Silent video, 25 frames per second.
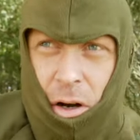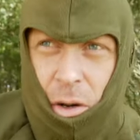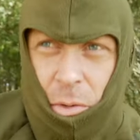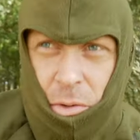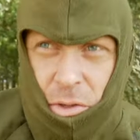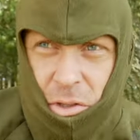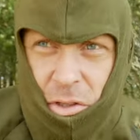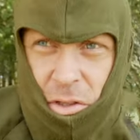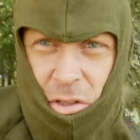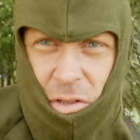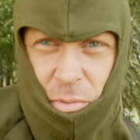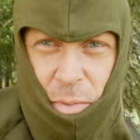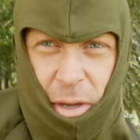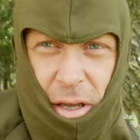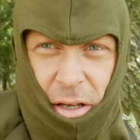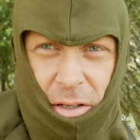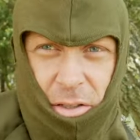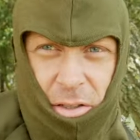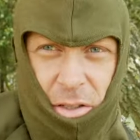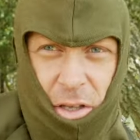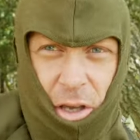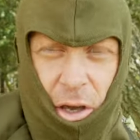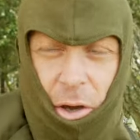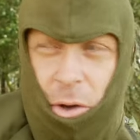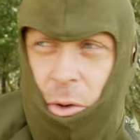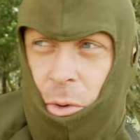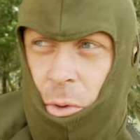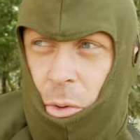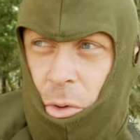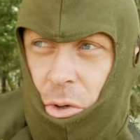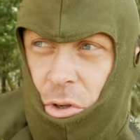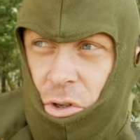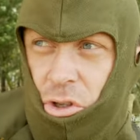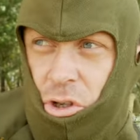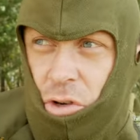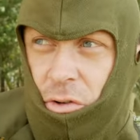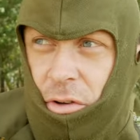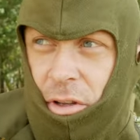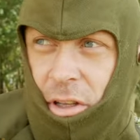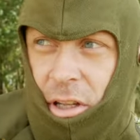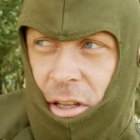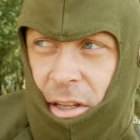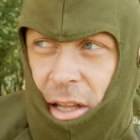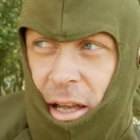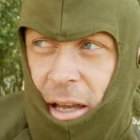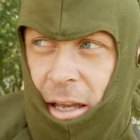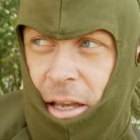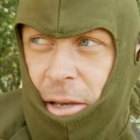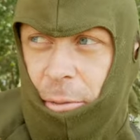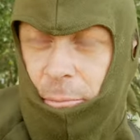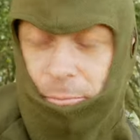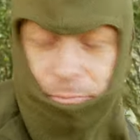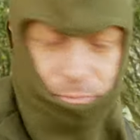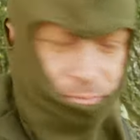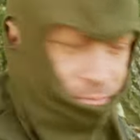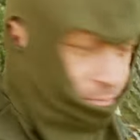I would suspect, go during the day.